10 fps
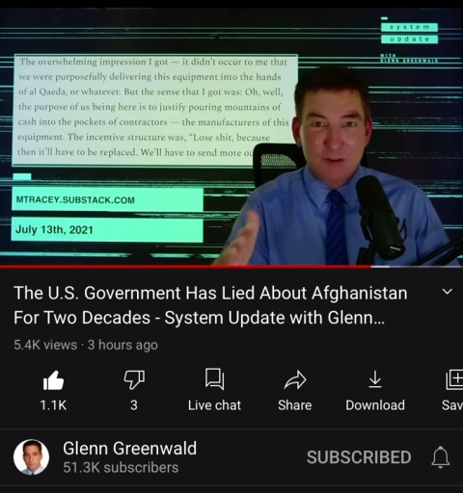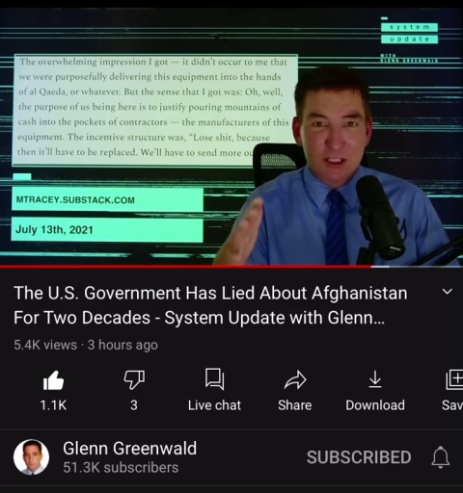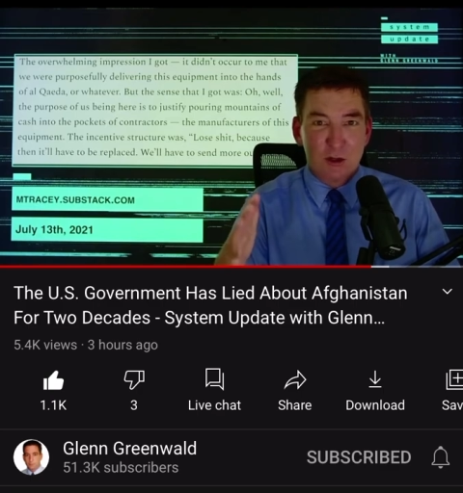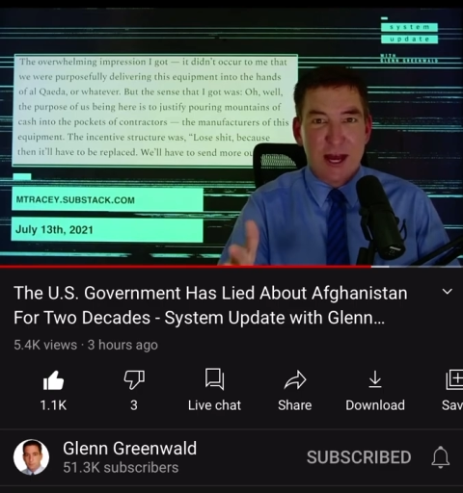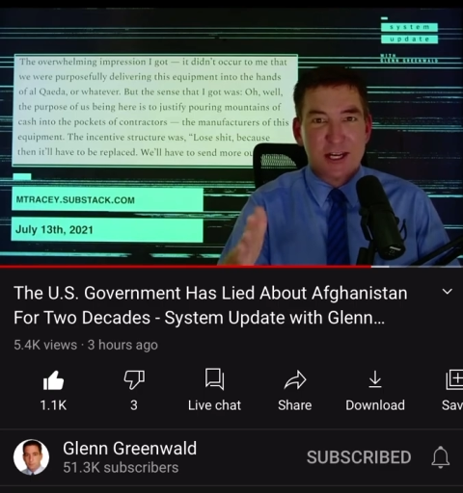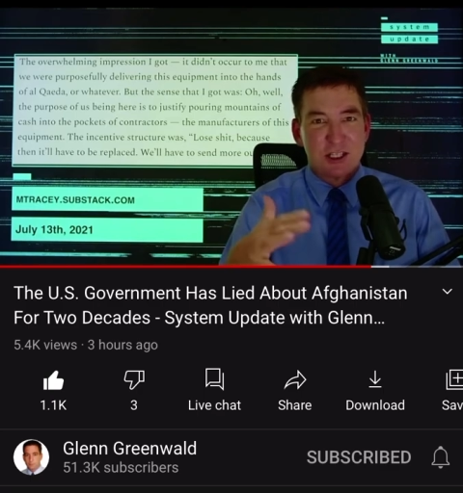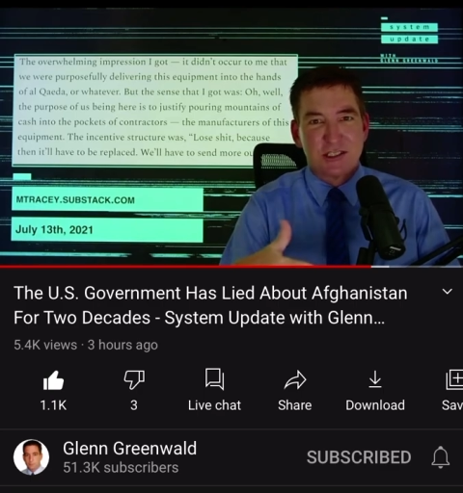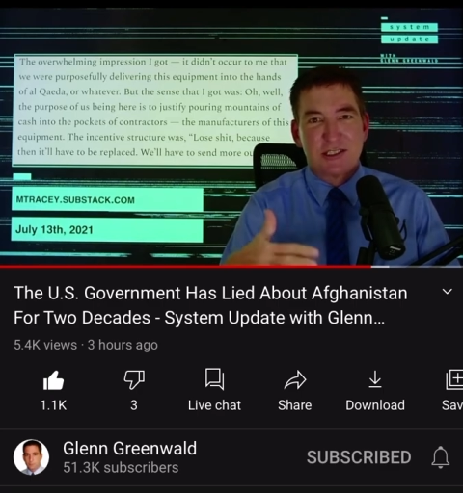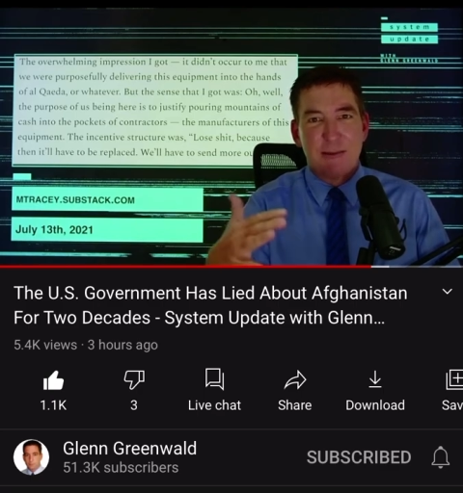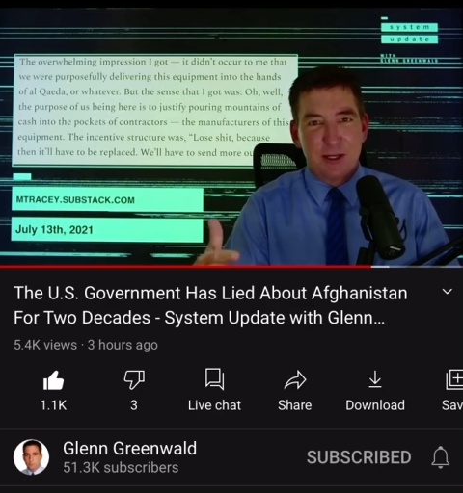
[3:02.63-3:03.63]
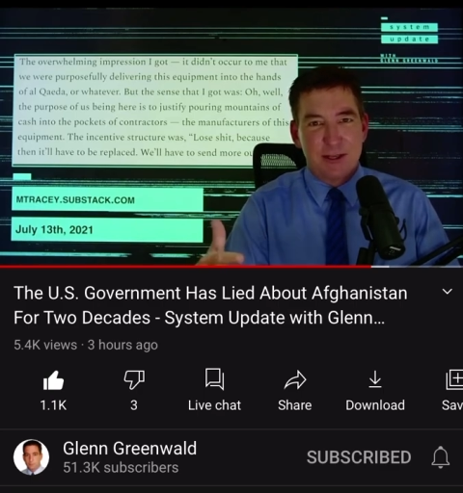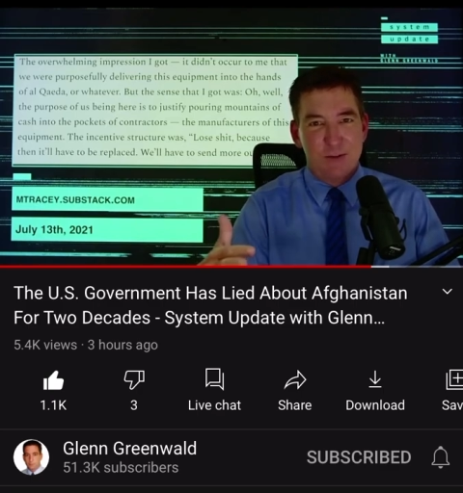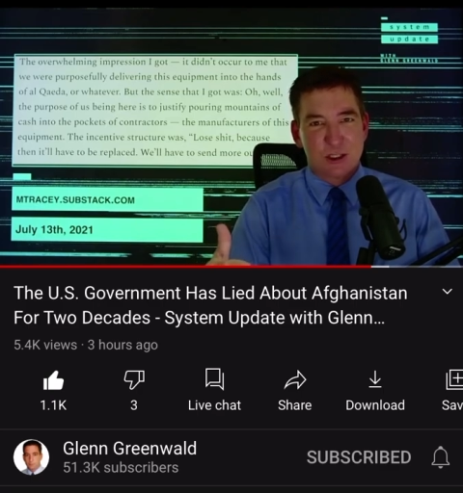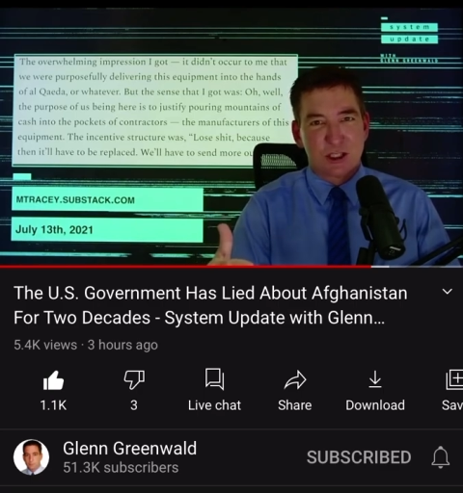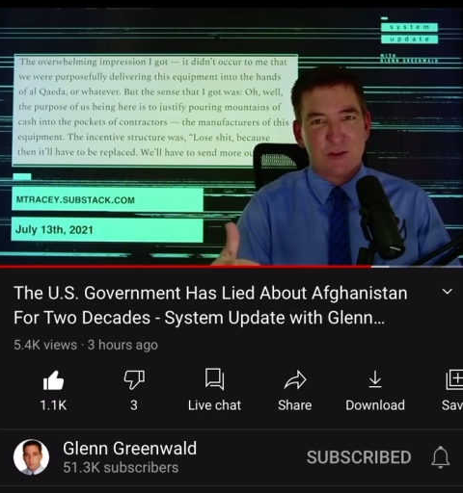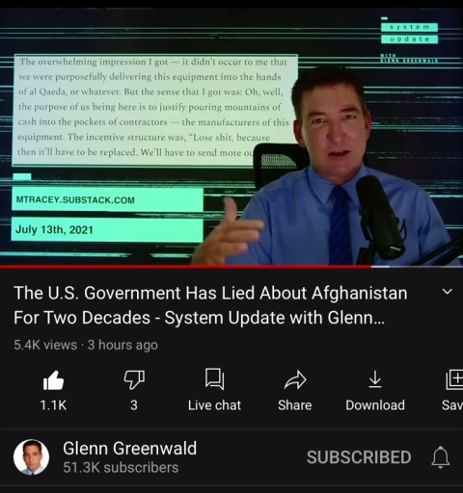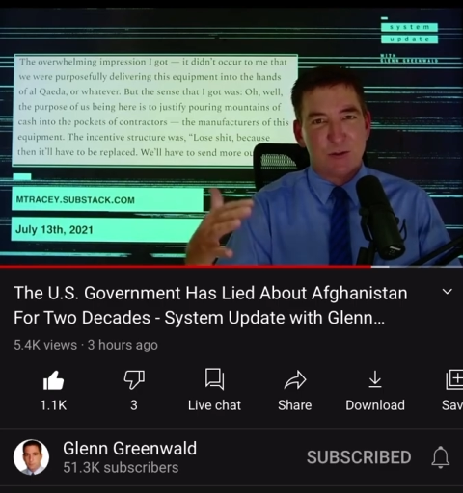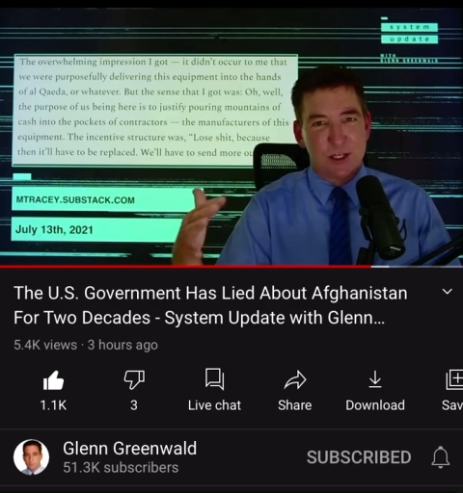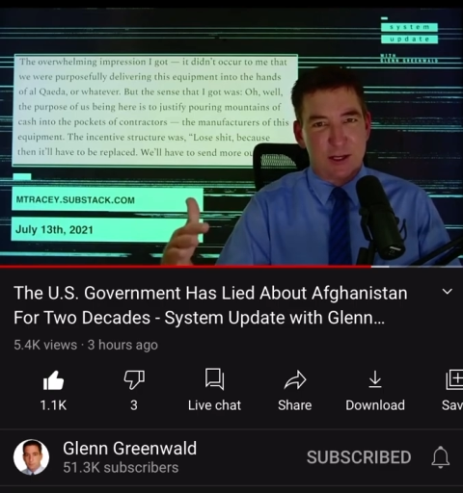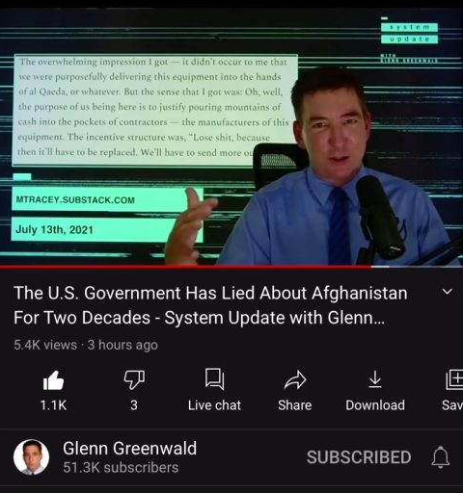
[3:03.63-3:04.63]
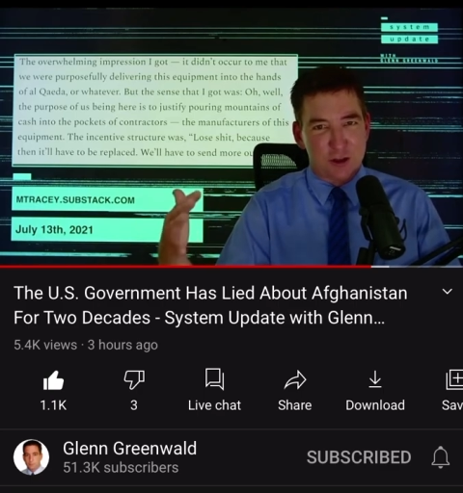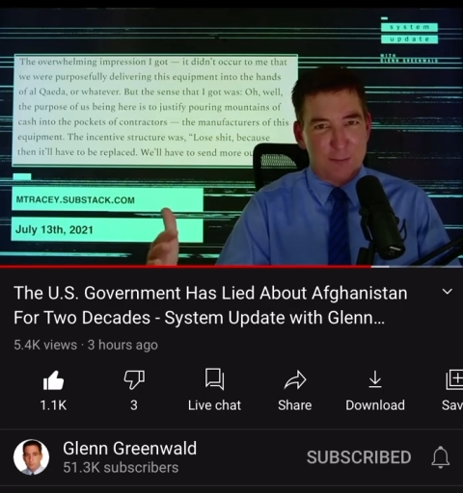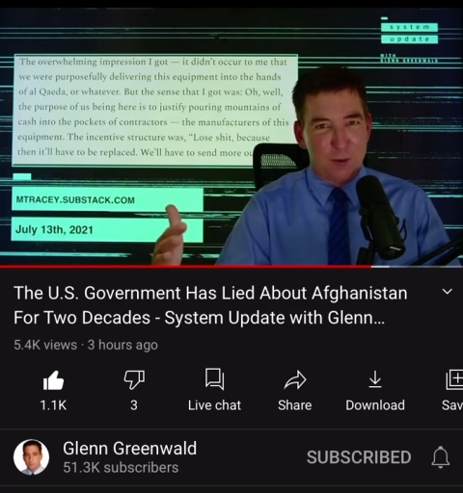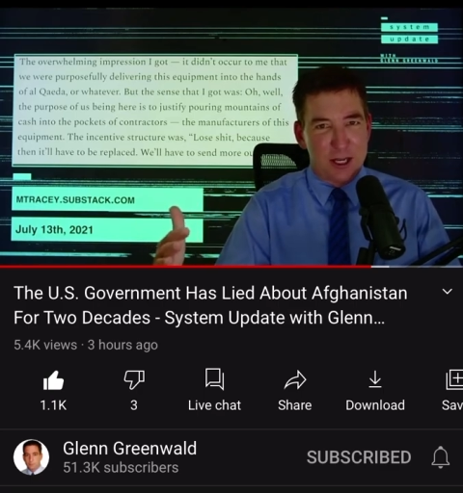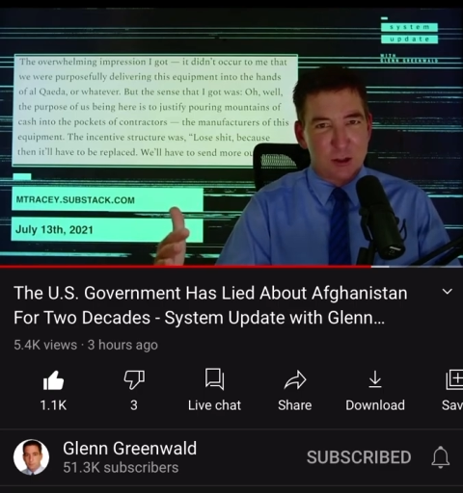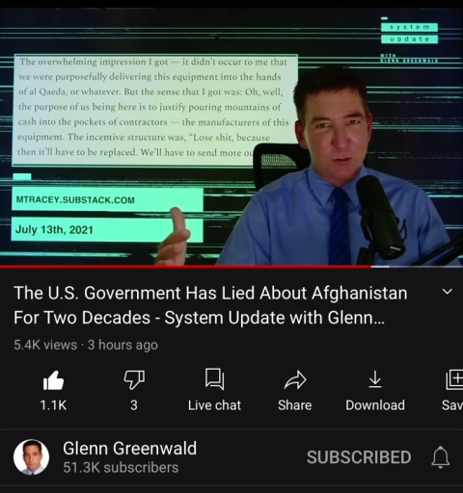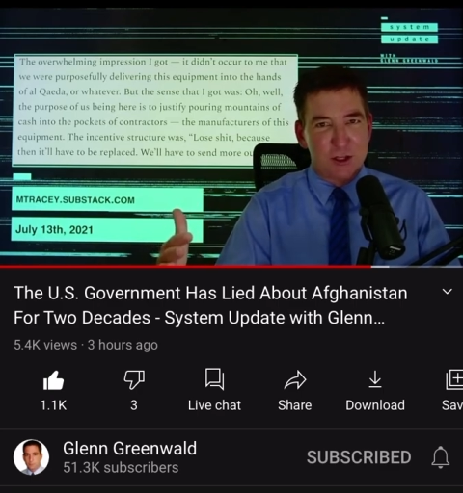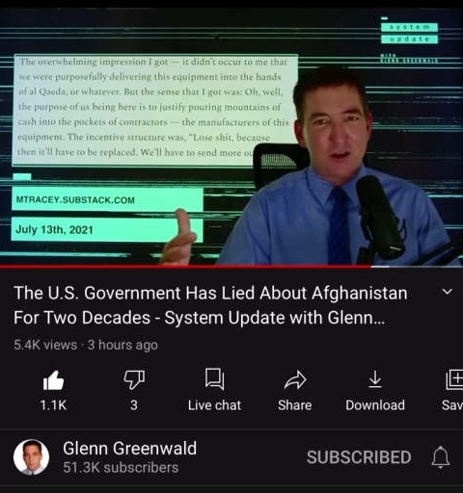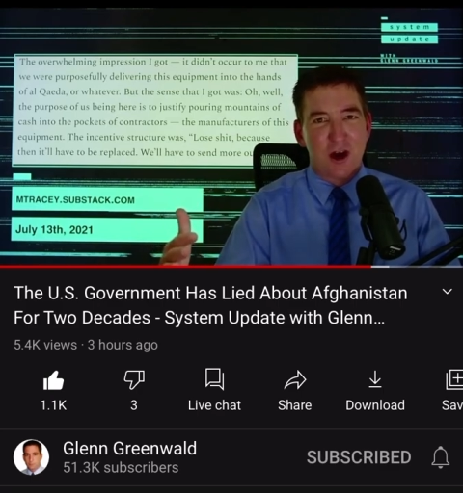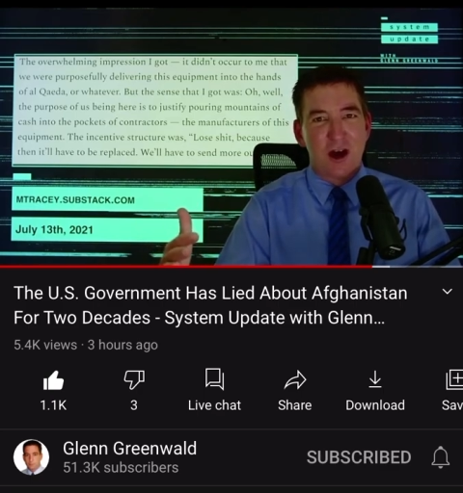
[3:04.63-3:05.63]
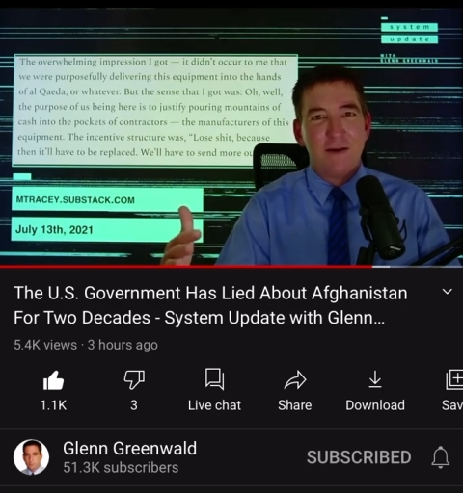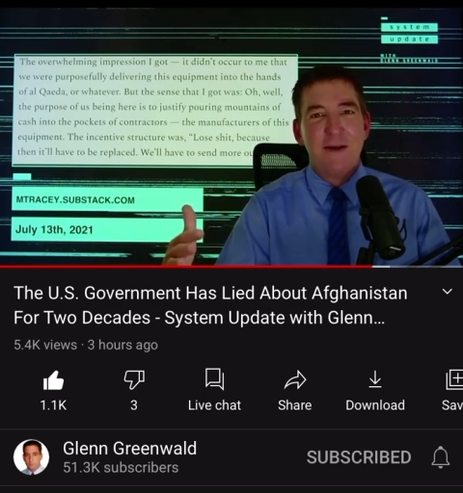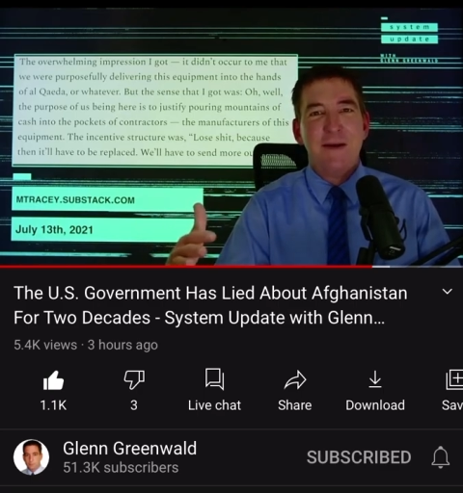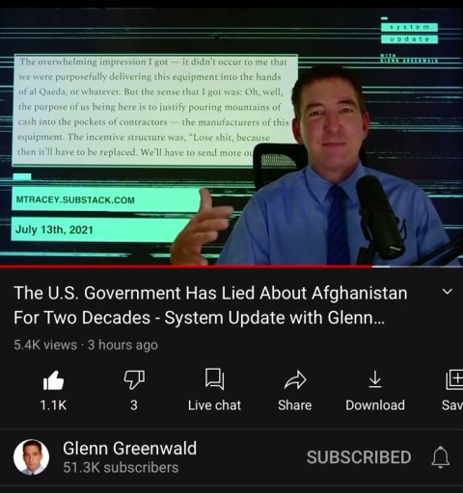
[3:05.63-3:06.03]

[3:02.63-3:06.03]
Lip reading: was correct, just as I believe it was correct when Donald Trump wanted to withdraw